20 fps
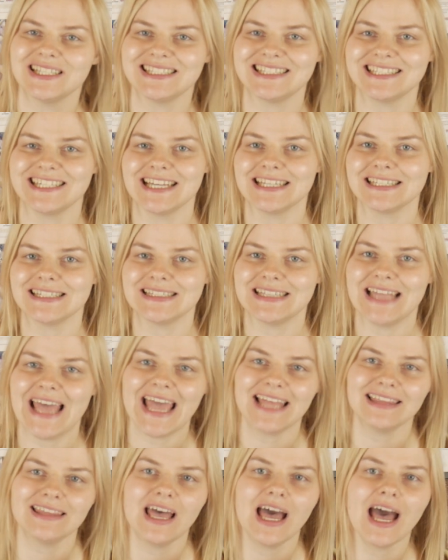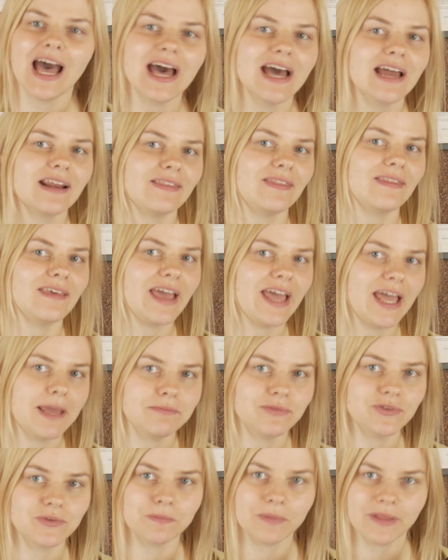Is just that hard
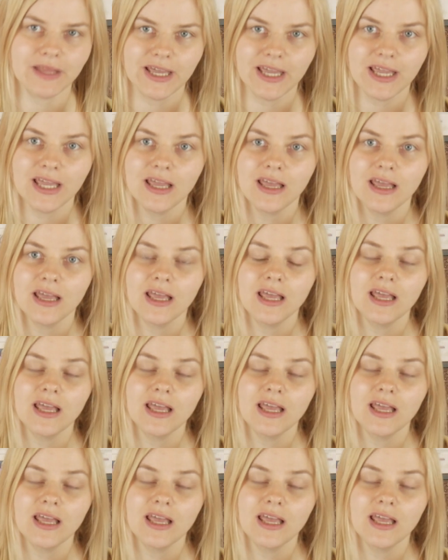game to play.